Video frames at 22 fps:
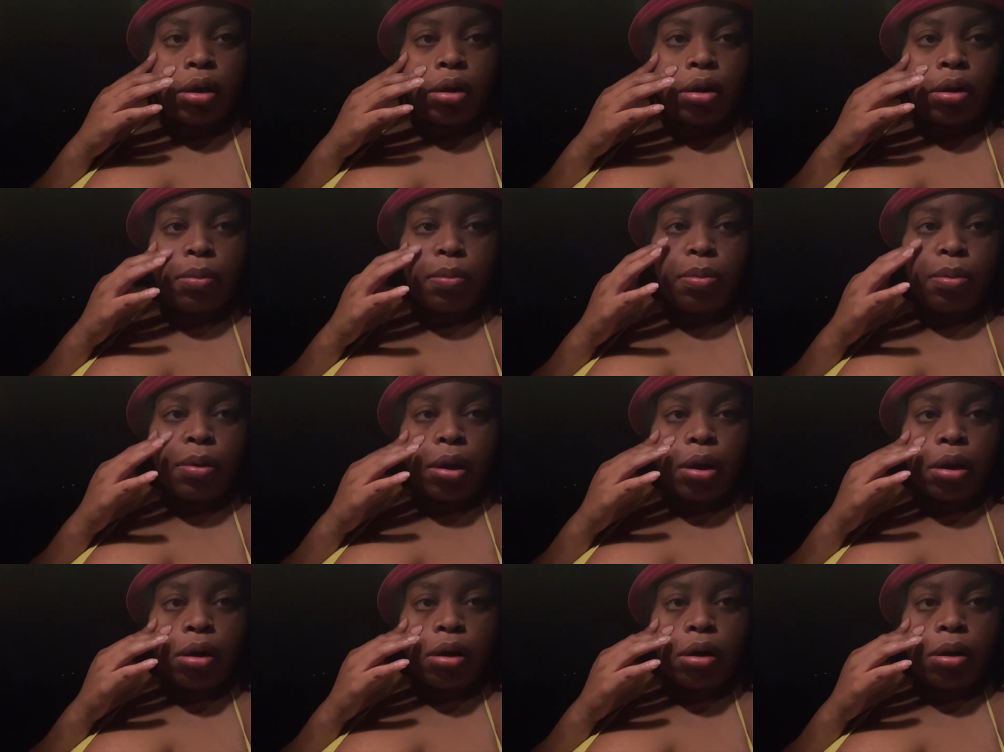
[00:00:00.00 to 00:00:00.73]
the
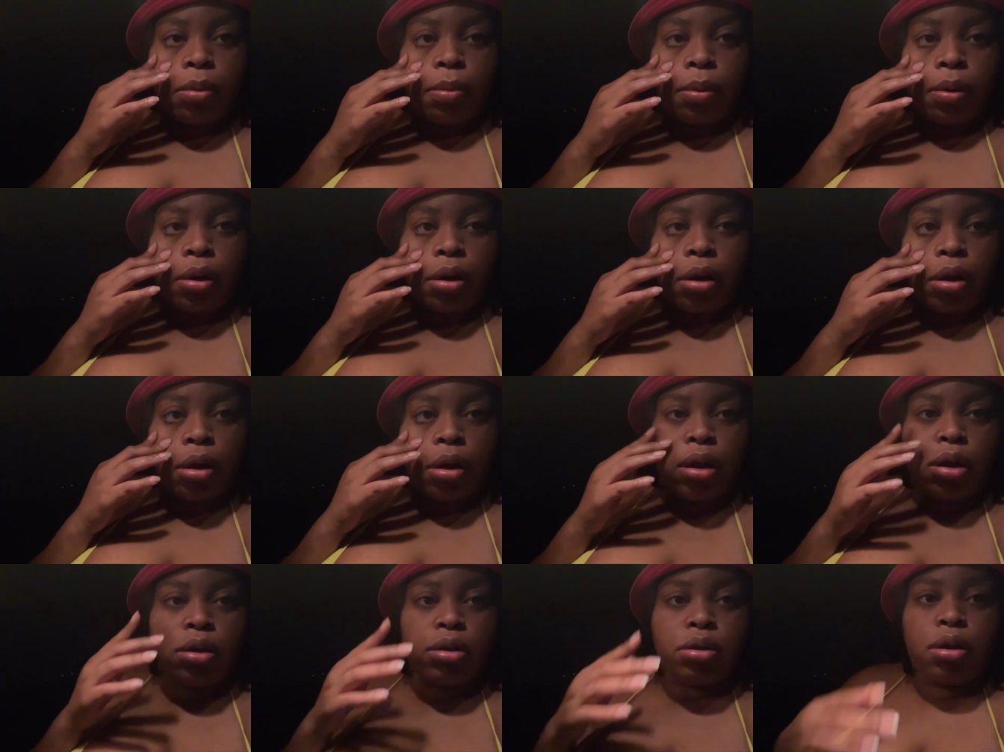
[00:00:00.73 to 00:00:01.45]
black out of my
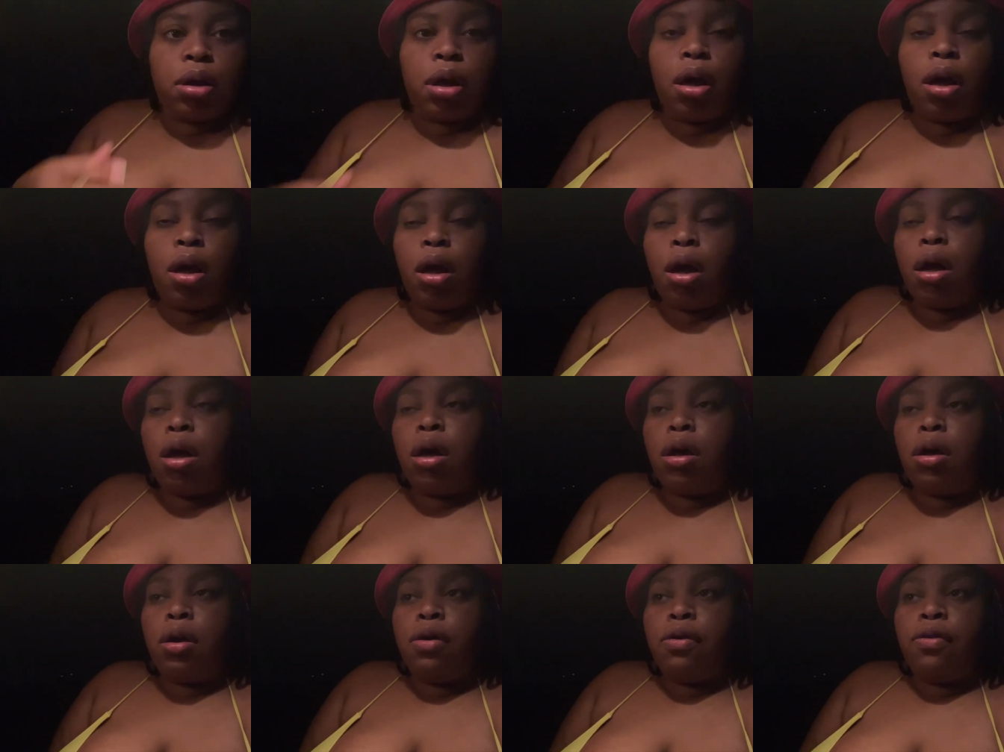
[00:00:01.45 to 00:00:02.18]
eyes.
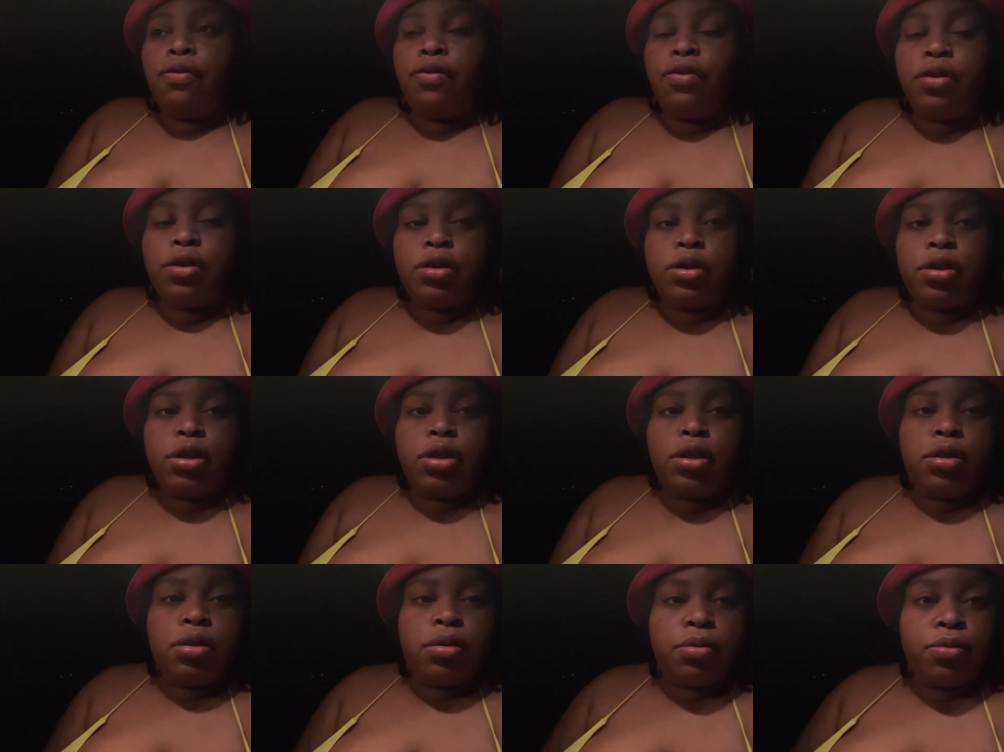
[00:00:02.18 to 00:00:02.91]

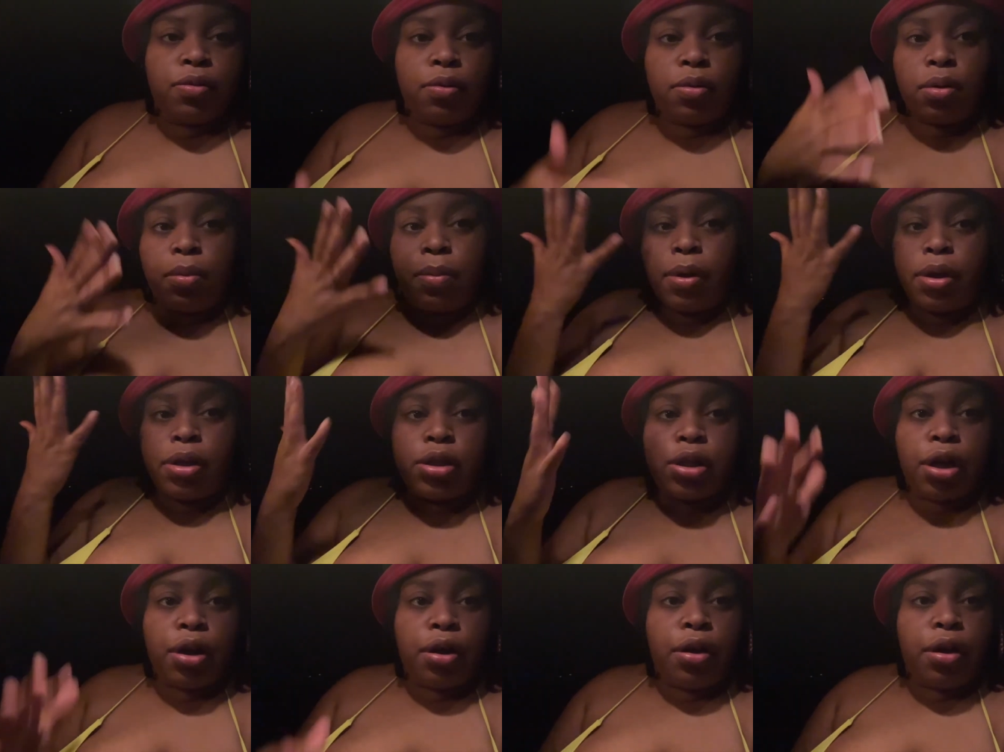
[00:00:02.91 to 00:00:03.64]
From the
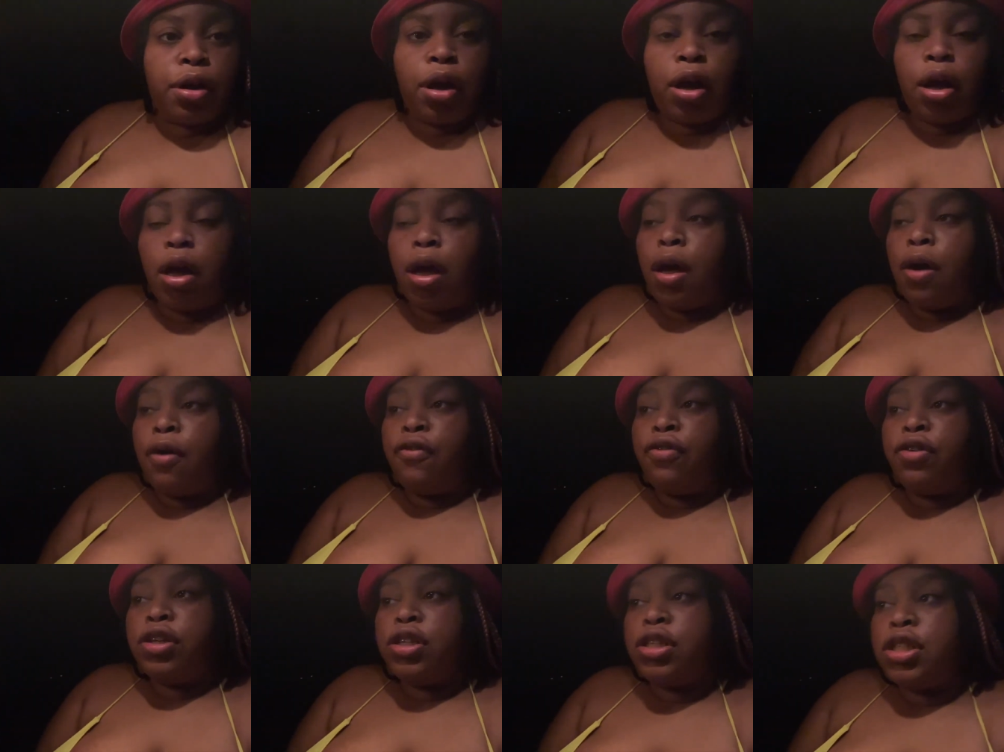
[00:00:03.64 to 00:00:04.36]
mascara.
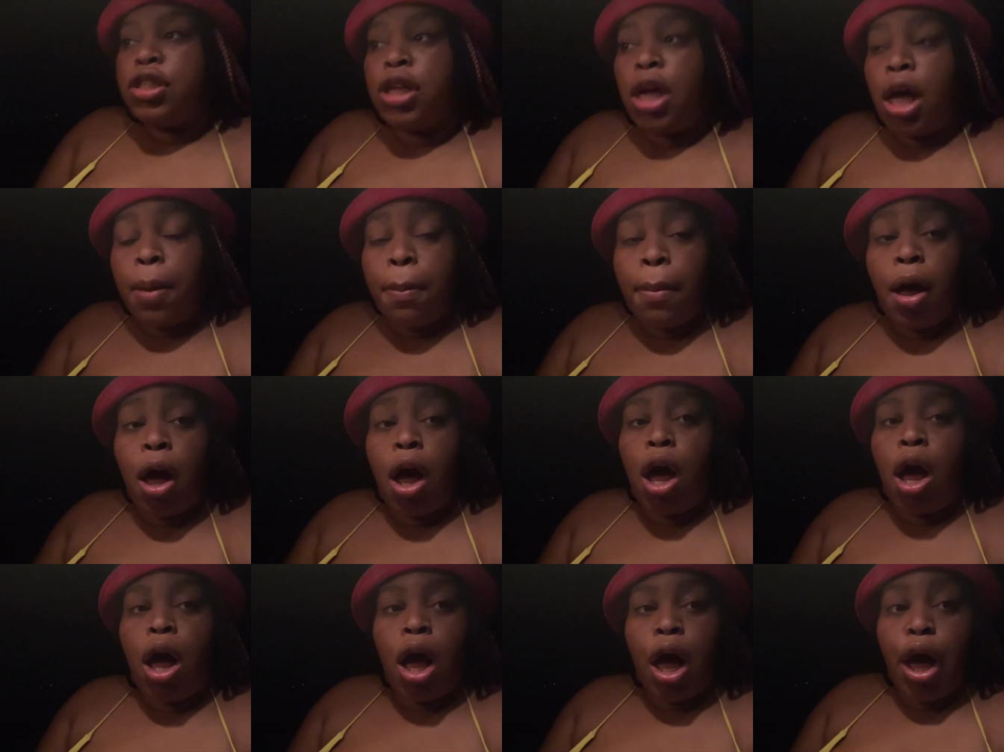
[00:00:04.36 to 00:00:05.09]
For some
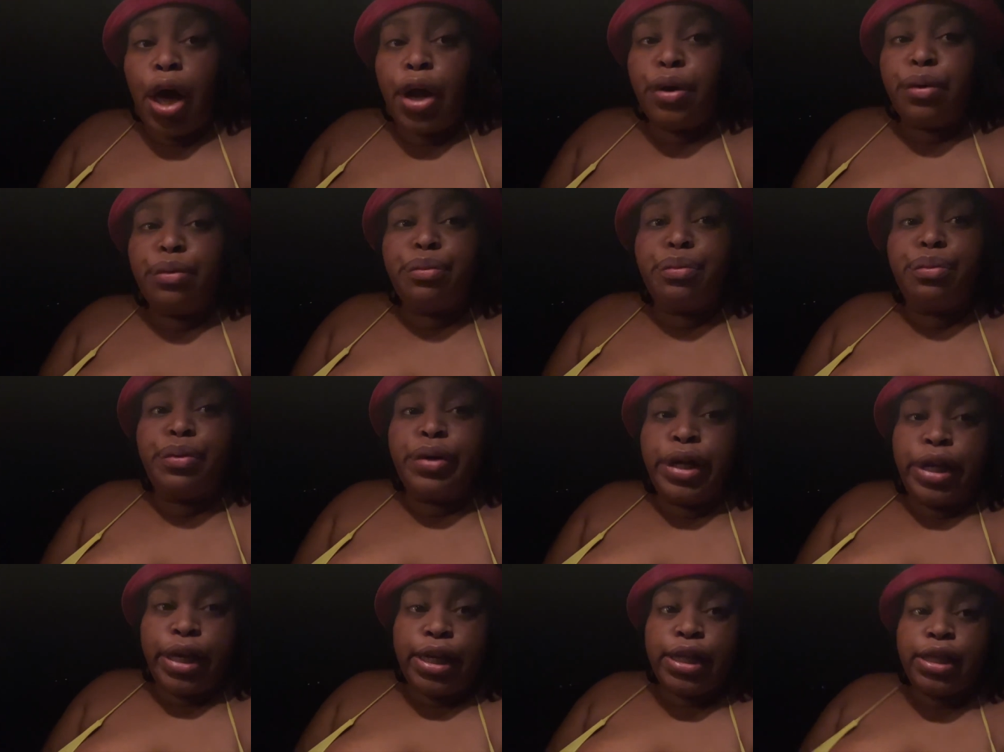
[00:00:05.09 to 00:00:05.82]
odd
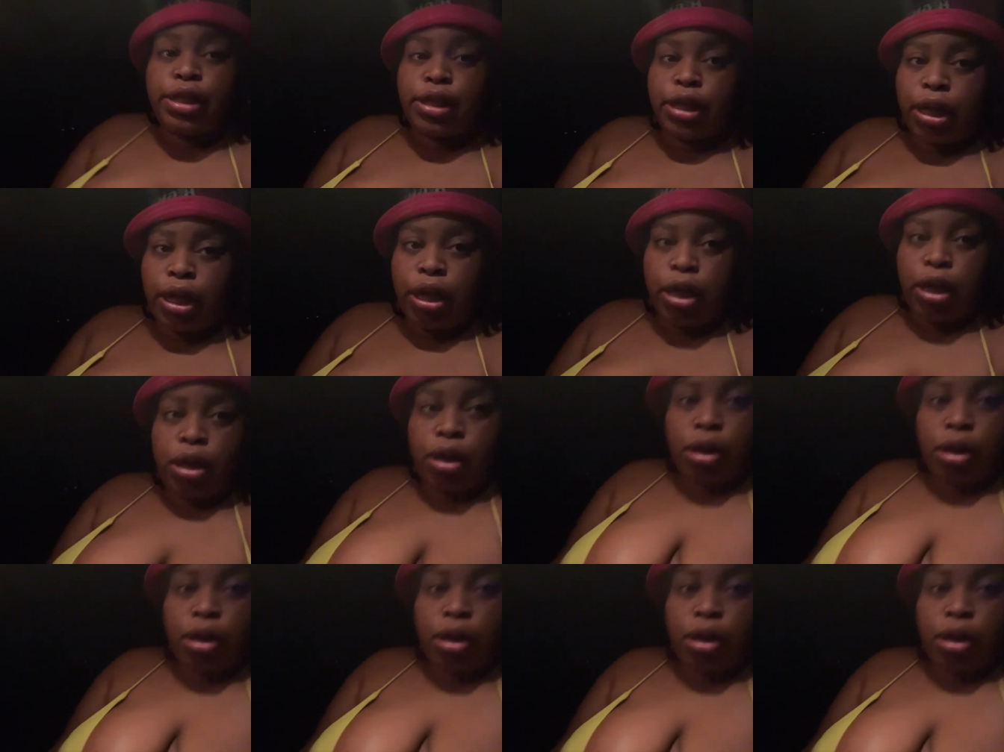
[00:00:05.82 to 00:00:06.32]
reason,